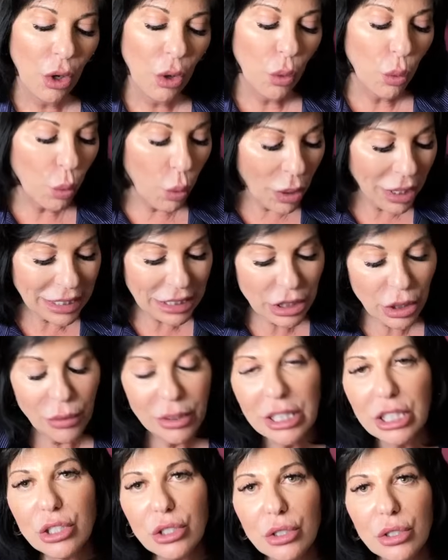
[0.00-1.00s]
what is
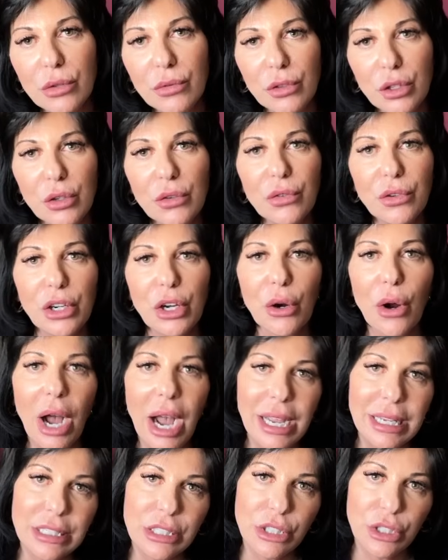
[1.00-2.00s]
going to serve you for your
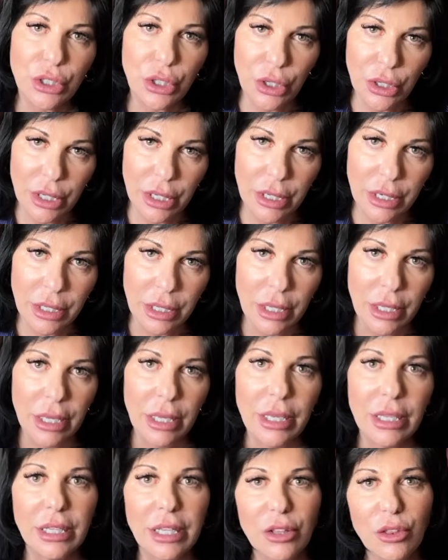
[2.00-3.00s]
highest good.
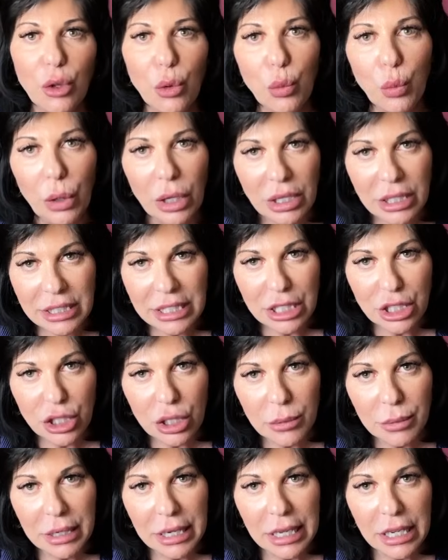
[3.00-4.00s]
Get the will and
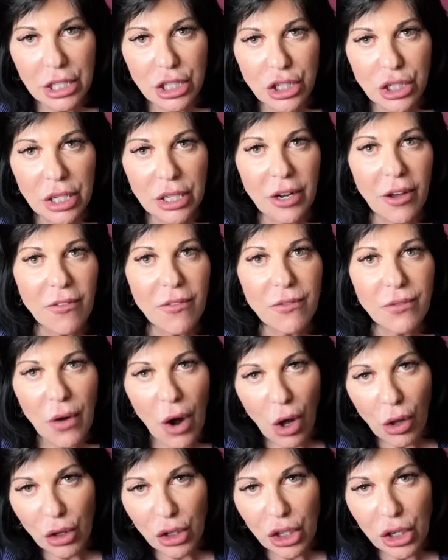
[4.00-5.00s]
determination,
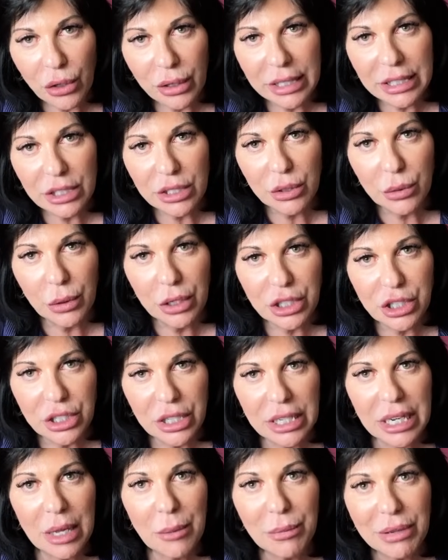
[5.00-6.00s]
follow your
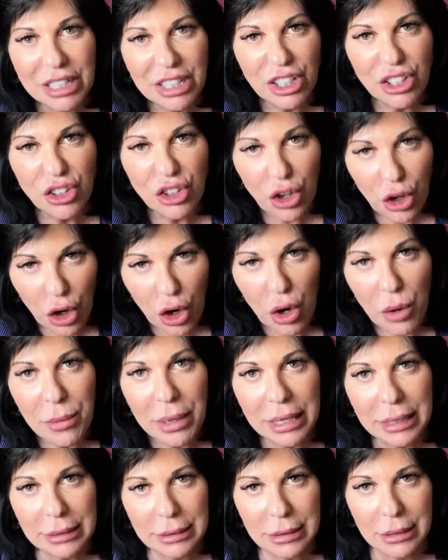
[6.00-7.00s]
intuition, and be
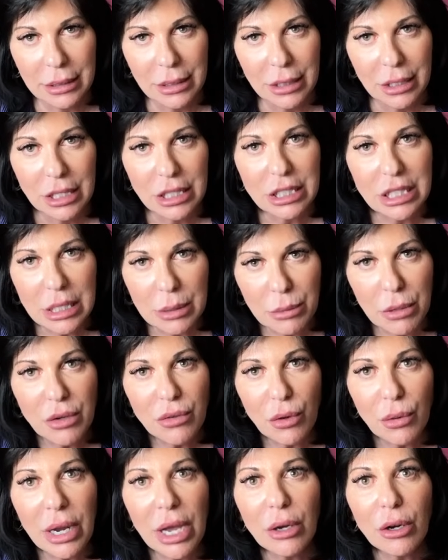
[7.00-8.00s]
determined to
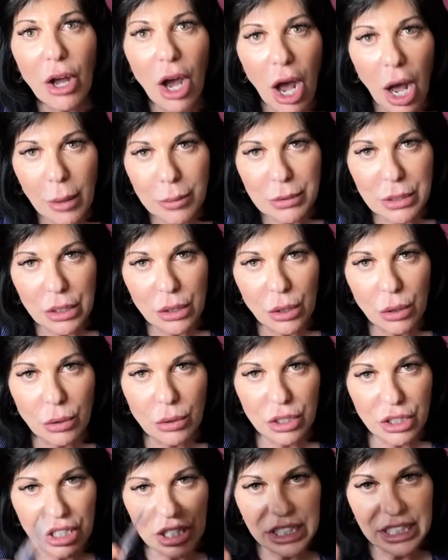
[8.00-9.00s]
move around
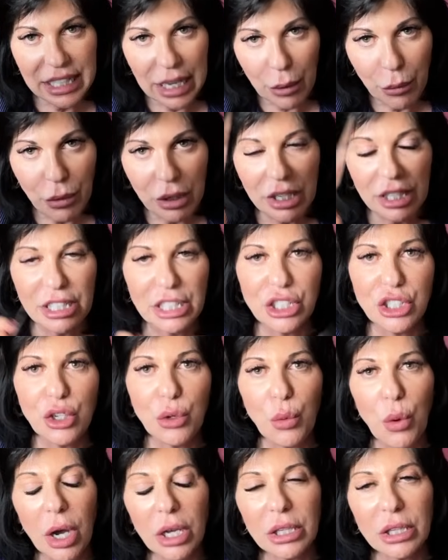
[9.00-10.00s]
obstacles to get what it is you
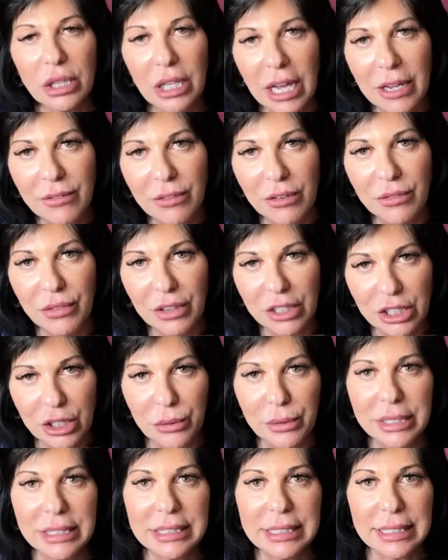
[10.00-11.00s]
want in life, for
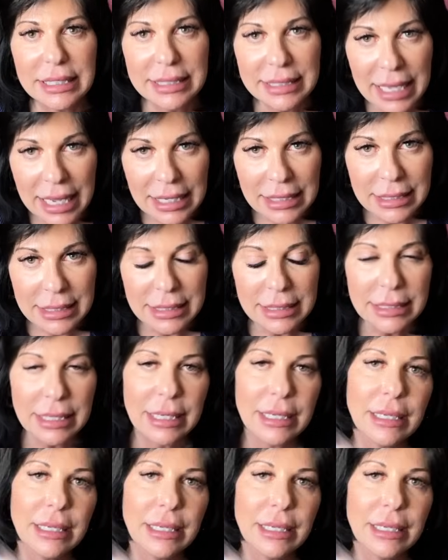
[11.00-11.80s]
victory and success.